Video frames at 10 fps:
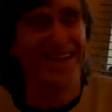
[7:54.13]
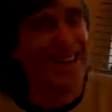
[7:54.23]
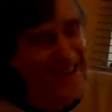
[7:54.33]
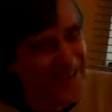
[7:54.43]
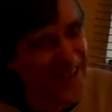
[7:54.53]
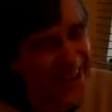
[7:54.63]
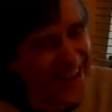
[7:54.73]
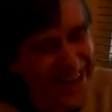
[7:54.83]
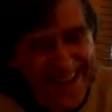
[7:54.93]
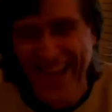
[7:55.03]

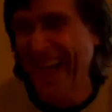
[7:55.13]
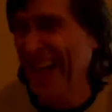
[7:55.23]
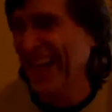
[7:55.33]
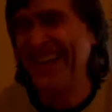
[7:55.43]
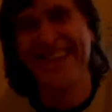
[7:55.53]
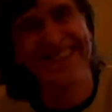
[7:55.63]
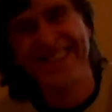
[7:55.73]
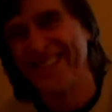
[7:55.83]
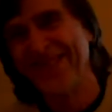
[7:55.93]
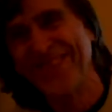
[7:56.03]
I couldn't
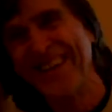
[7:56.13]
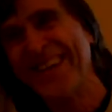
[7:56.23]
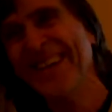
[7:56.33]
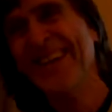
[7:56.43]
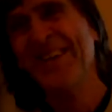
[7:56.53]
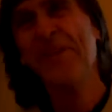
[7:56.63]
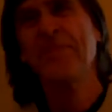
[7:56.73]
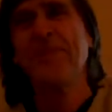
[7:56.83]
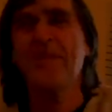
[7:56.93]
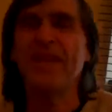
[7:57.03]
shift it.
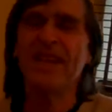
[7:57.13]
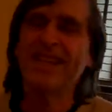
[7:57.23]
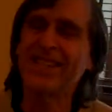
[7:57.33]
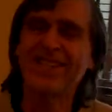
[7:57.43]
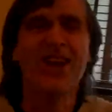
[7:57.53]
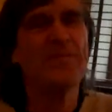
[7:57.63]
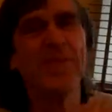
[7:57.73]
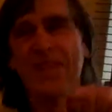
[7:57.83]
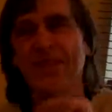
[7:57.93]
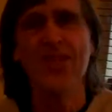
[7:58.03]
But he just showed
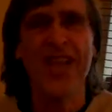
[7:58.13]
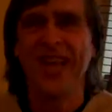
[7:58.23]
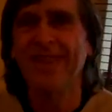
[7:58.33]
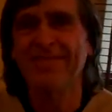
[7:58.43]
me the trick.